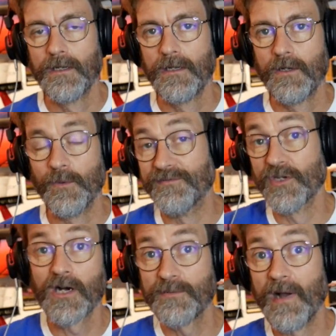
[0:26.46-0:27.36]
We've
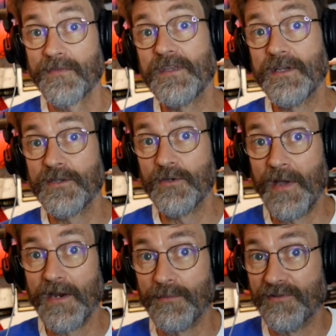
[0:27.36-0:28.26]
talked about the
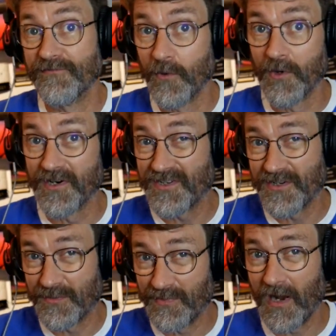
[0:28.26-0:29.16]
incubator before, so
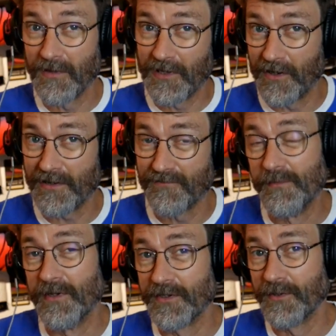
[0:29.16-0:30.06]
you're probably already
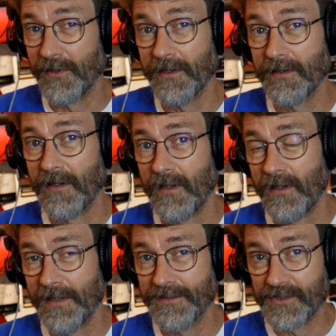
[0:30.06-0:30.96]
familiar with it.
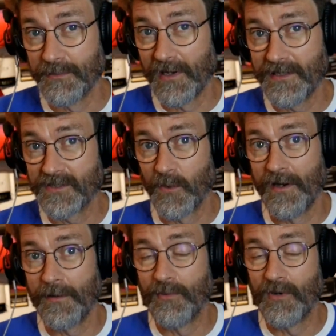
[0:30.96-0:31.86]
It's the place
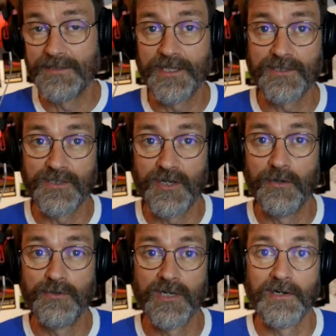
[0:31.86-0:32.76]
where projects
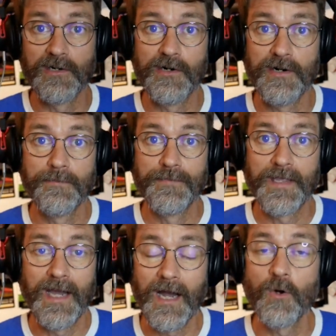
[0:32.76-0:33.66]
go to learn
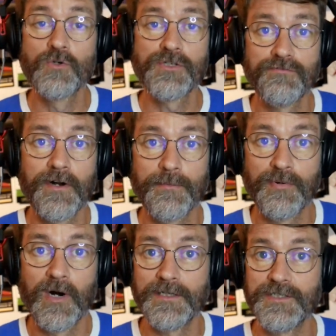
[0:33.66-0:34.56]
how to run a
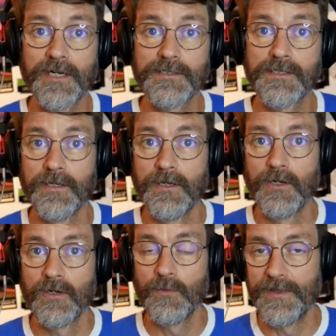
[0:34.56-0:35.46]
project
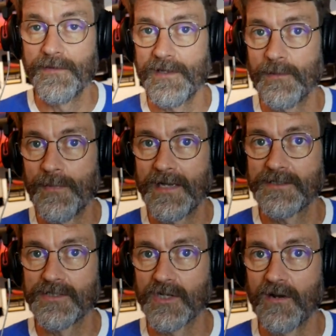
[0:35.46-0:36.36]
within the
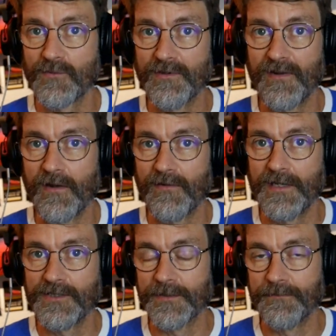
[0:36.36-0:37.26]
Apache Software
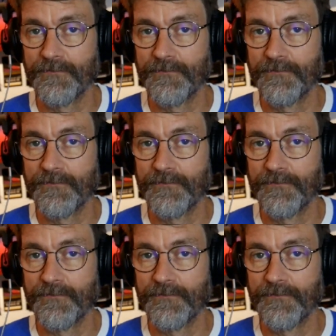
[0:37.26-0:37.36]
Foundation.